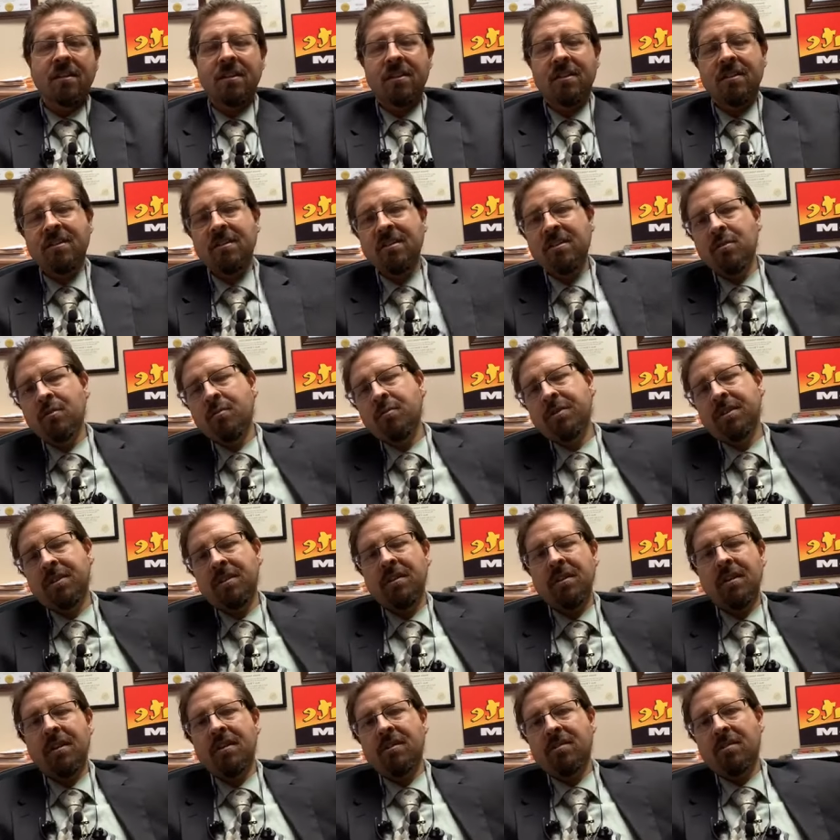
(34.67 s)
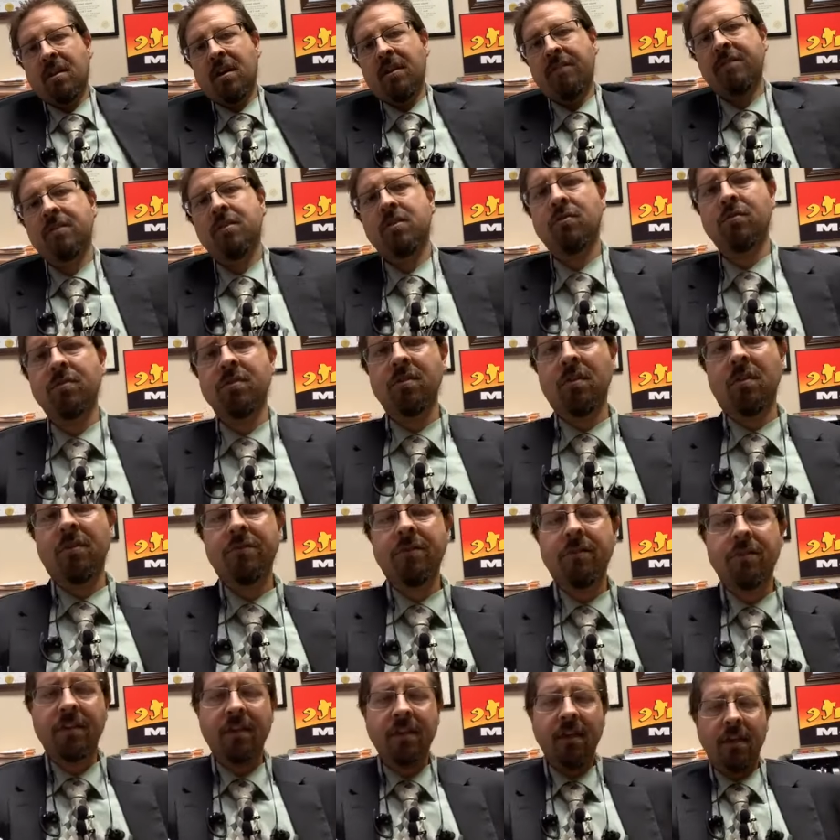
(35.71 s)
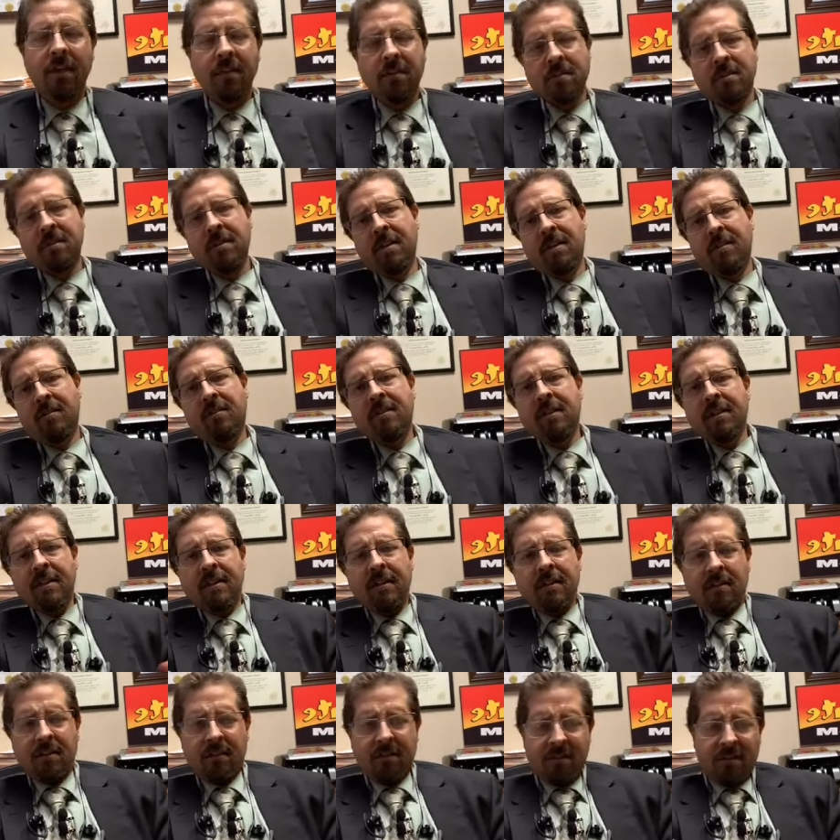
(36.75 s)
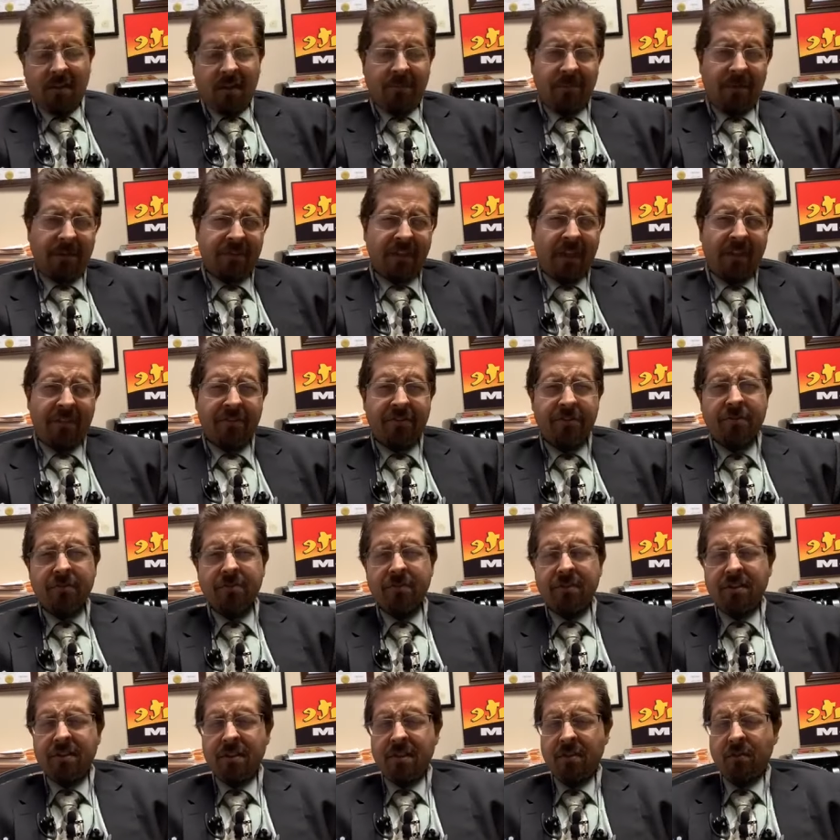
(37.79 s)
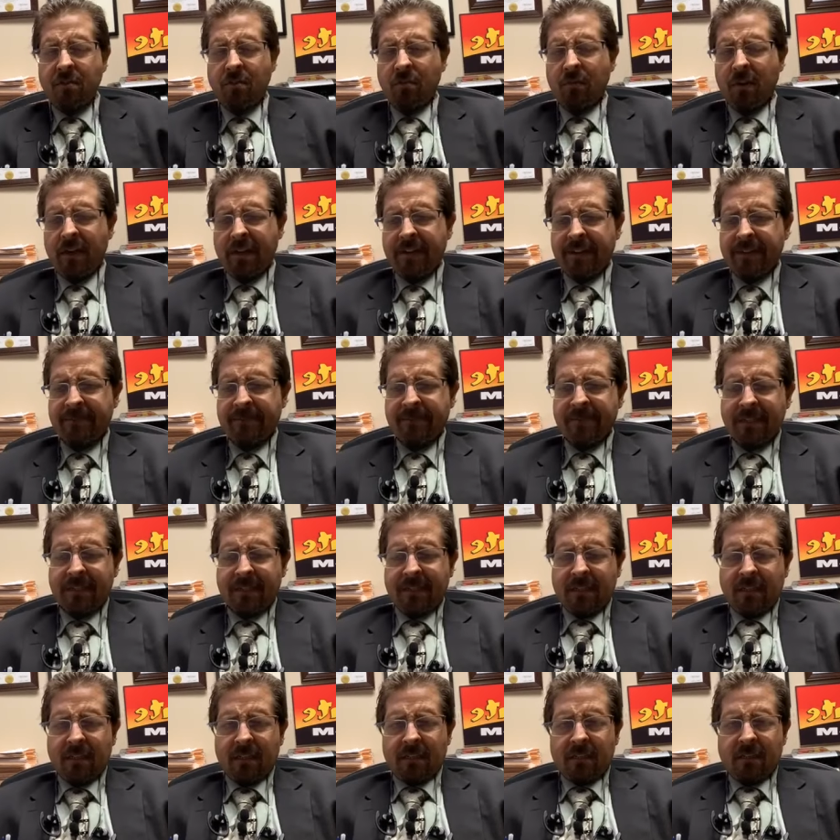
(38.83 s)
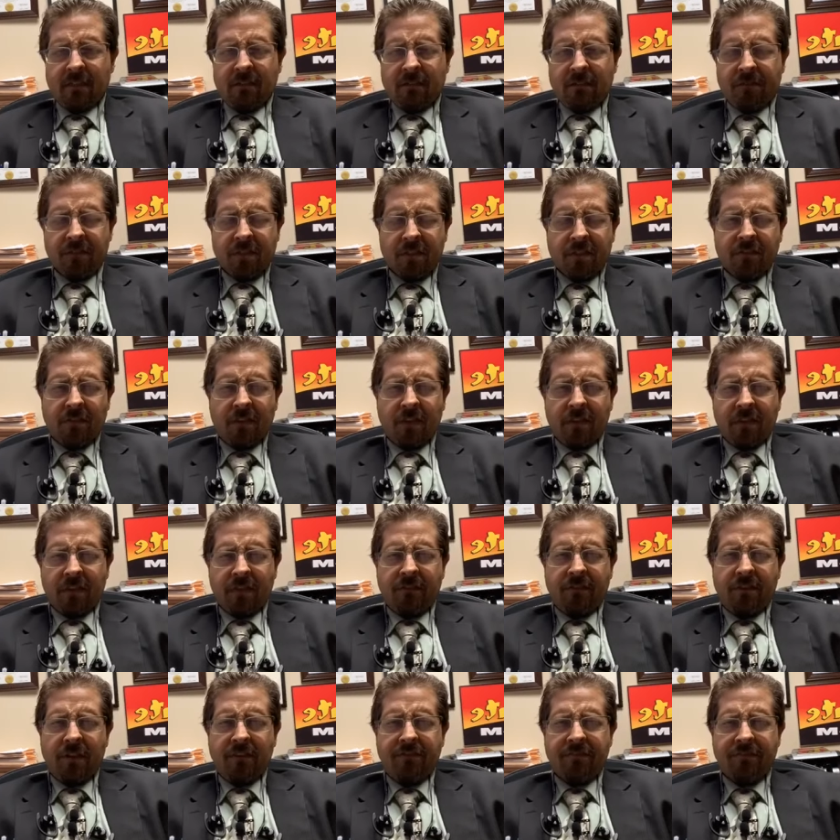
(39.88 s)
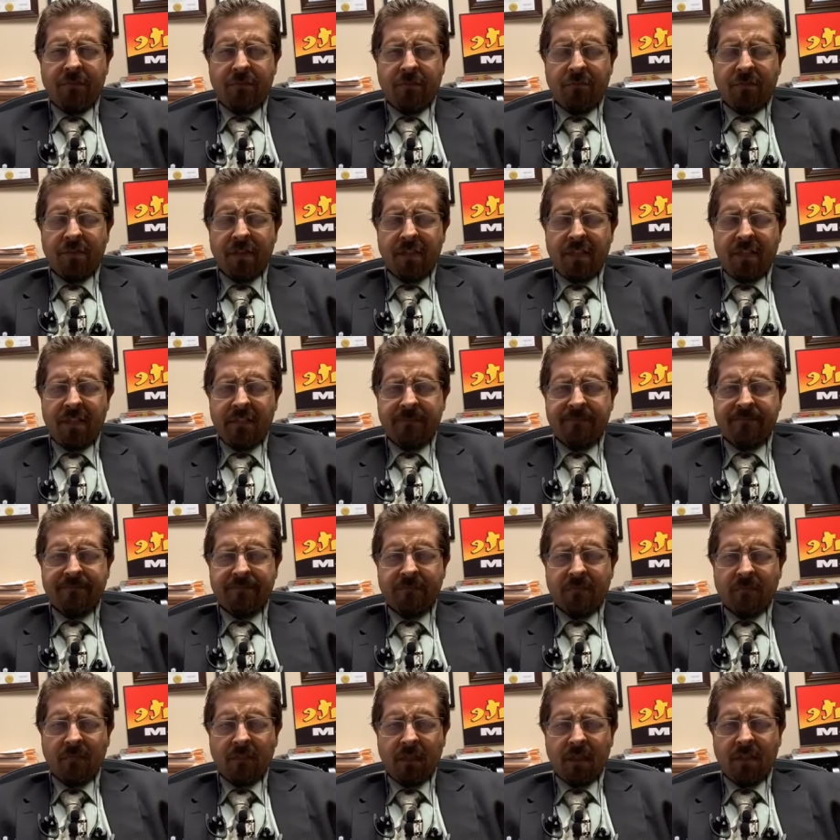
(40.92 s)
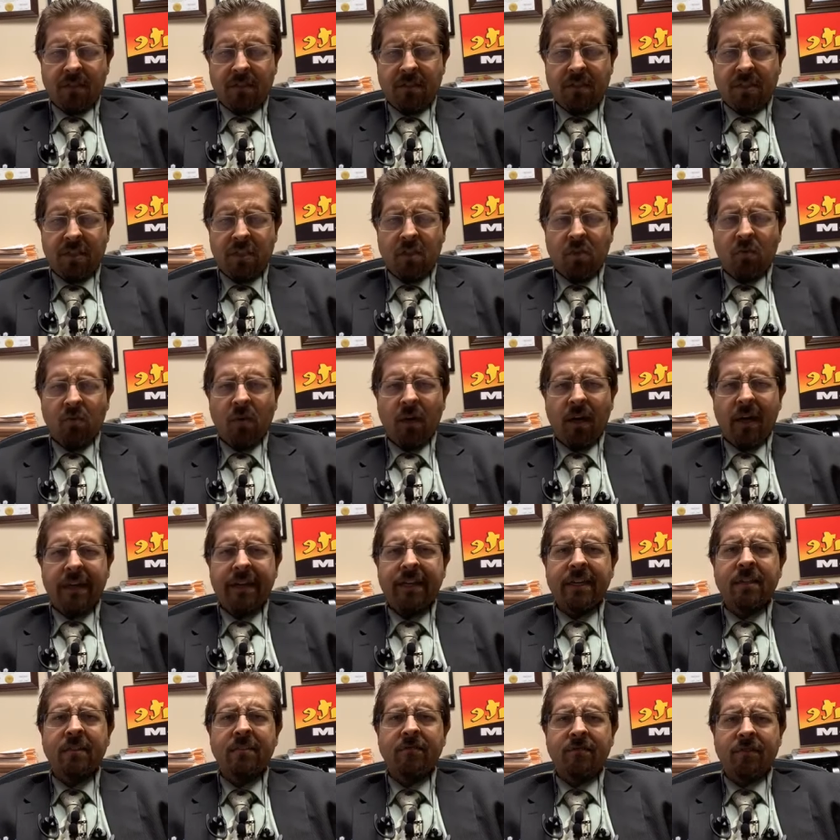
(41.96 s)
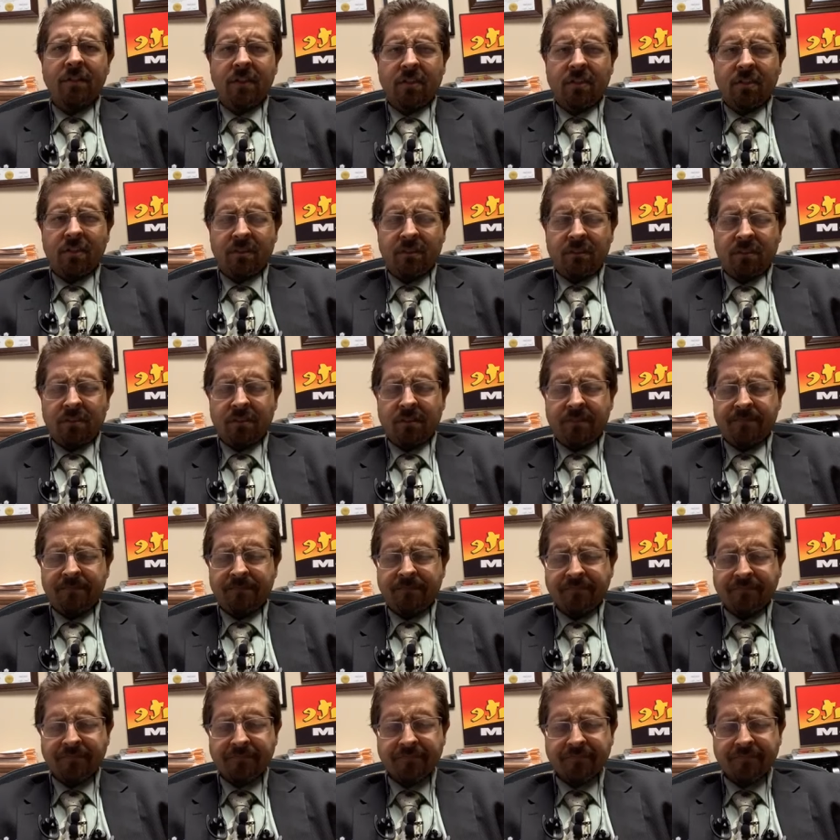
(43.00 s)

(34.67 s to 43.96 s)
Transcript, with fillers: cut a deal with the DA's office to resolve your case. Now let's talk about that third DUI. First of all, if you have three DUI convictions